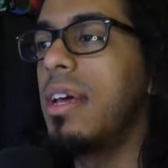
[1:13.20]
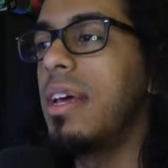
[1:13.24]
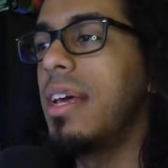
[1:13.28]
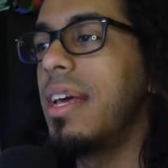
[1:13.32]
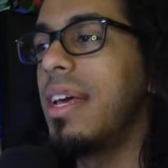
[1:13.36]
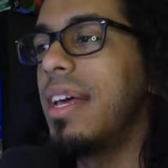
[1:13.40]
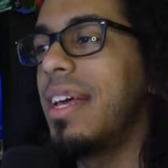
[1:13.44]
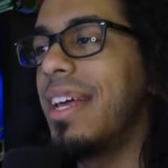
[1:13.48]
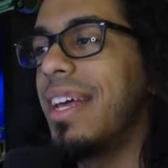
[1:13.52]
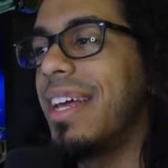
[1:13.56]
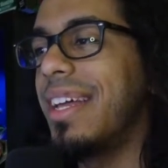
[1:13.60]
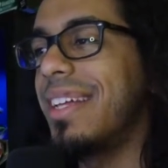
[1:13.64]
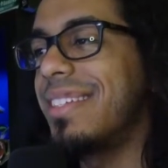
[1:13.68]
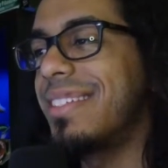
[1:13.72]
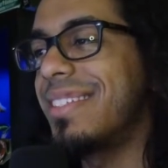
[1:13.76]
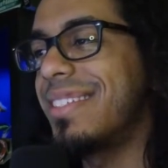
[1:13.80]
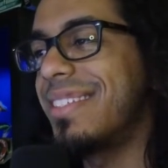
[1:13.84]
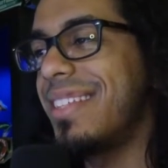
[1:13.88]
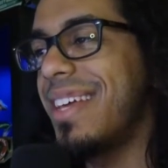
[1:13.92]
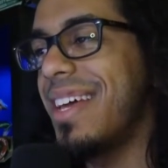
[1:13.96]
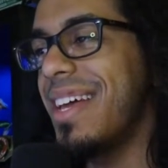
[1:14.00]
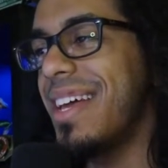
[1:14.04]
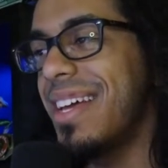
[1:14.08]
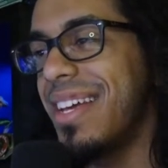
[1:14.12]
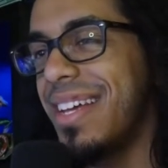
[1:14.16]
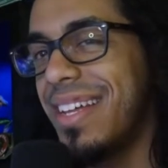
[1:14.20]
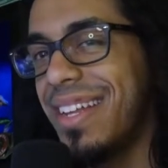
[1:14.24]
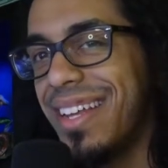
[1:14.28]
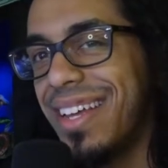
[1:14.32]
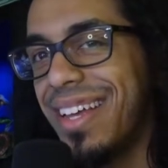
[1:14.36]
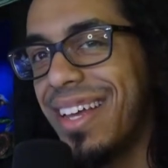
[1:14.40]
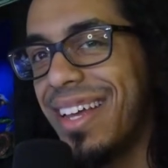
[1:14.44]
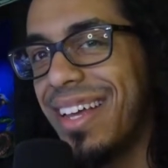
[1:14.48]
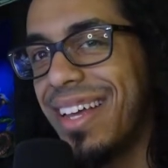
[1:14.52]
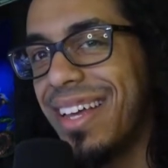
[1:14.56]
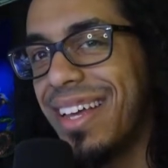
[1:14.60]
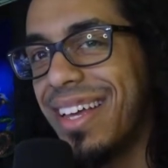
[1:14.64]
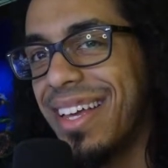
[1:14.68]
instead,
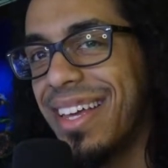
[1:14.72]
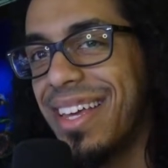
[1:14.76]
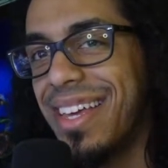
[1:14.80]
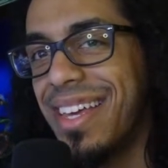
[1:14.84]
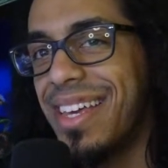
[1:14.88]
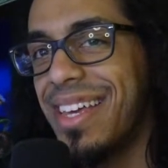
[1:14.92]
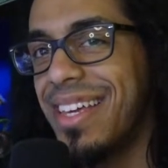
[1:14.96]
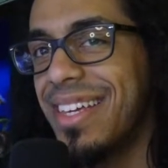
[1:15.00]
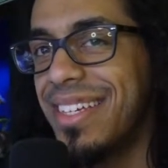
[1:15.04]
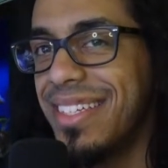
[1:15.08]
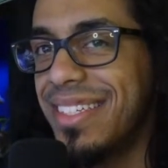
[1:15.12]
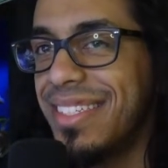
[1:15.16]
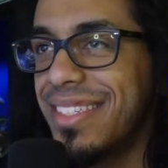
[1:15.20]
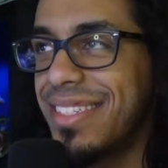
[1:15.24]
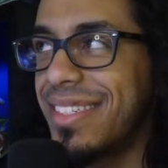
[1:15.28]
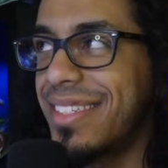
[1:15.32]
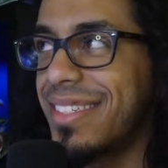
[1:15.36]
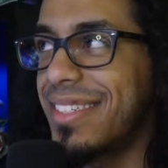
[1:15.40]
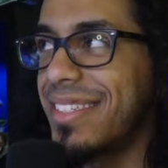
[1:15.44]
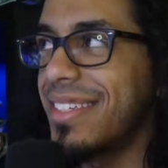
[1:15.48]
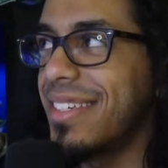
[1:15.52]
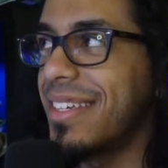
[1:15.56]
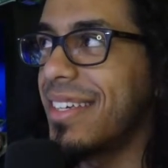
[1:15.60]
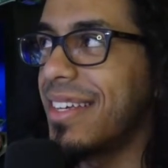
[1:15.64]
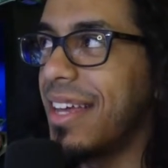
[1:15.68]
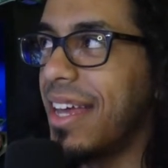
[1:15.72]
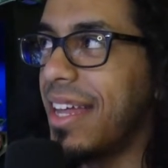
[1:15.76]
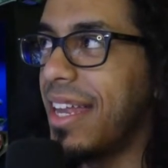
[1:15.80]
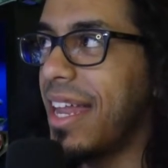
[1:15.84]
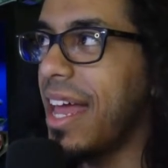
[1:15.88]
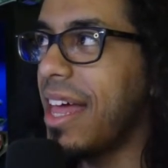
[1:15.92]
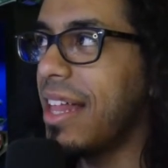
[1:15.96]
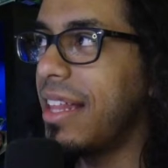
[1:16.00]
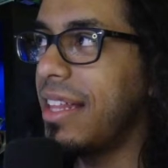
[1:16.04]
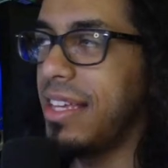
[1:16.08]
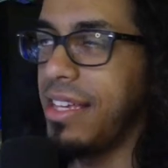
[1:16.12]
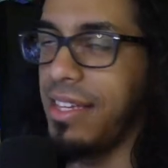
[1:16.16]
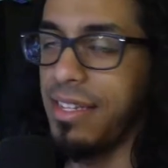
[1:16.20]
he's an
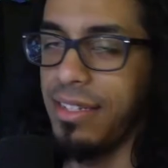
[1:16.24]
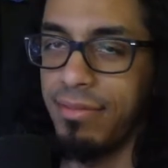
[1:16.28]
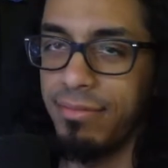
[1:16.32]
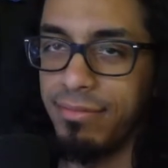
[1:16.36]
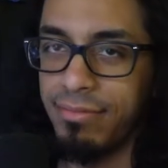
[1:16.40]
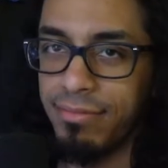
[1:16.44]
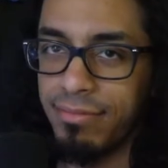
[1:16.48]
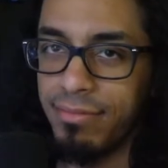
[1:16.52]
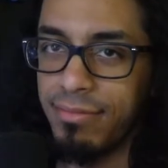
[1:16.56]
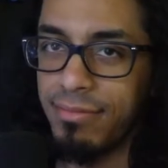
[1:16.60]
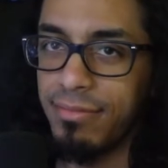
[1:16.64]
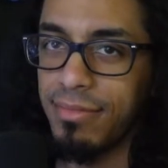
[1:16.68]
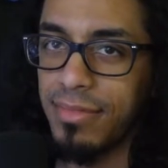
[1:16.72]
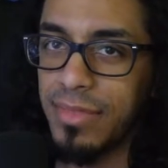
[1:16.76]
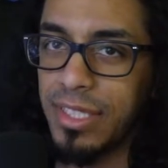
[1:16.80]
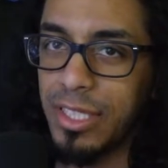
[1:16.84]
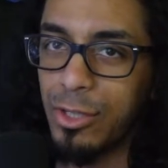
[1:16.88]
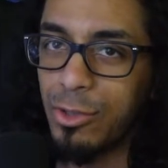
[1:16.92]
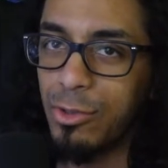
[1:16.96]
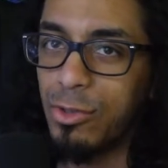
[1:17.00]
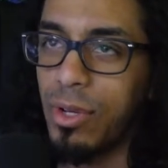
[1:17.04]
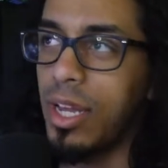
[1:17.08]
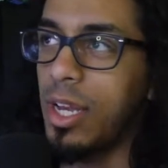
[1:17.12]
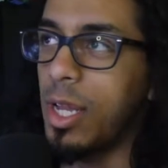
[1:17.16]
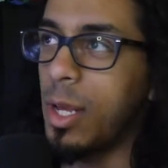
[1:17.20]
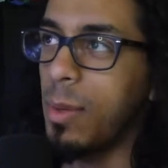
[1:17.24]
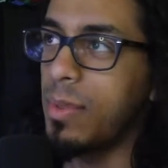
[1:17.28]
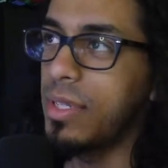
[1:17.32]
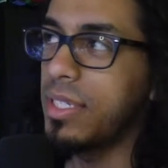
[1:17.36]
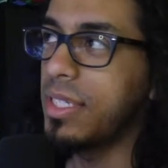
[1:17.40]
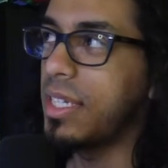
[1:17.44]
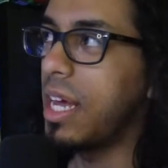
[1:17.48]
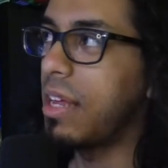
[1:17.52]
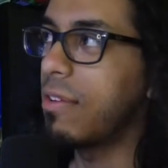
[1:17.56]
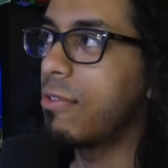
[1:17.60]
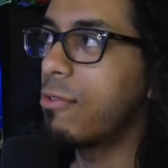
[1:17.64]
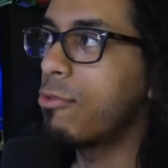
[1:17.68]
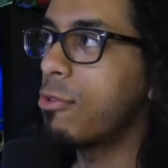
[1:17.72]
alien. Straight up, he's not
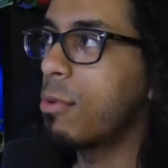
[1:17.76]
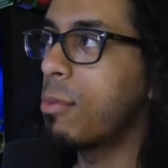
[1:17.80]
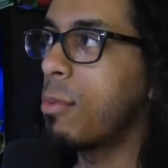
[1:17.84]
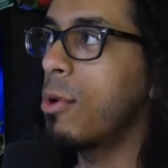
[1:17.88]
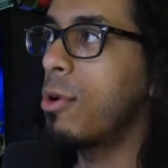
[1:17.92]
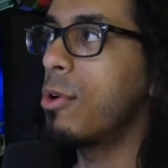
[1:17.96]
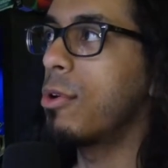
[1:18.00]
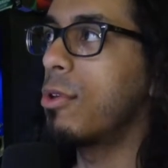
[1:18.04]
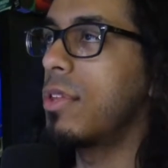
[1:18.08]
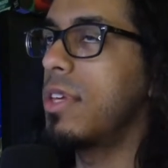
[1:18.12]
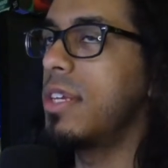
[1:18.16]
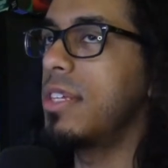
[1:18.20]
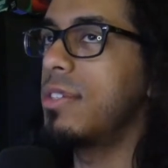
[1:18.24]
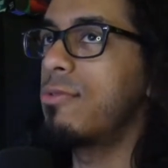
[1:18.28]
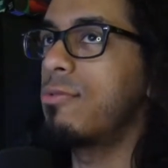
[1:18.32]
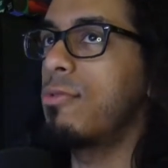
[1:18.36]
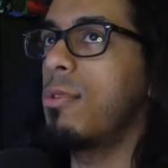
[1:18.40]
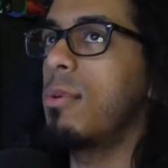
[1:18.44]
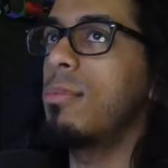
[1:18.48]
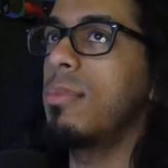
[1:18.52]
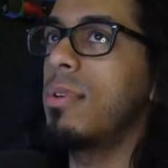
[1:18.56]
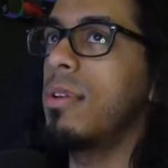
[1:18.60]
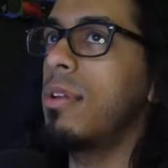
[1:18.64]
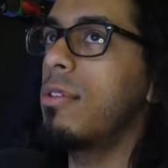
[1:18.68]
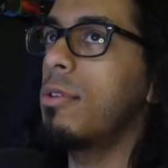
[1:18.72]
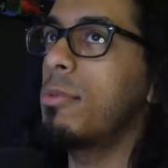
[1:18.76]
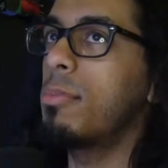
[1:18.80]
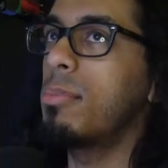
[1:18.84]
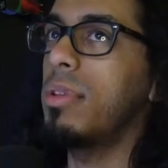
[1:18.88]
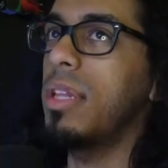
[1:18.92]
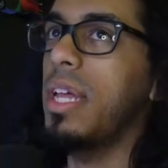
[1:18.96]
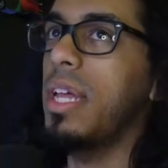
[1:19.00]
even from Earth. He's from another planet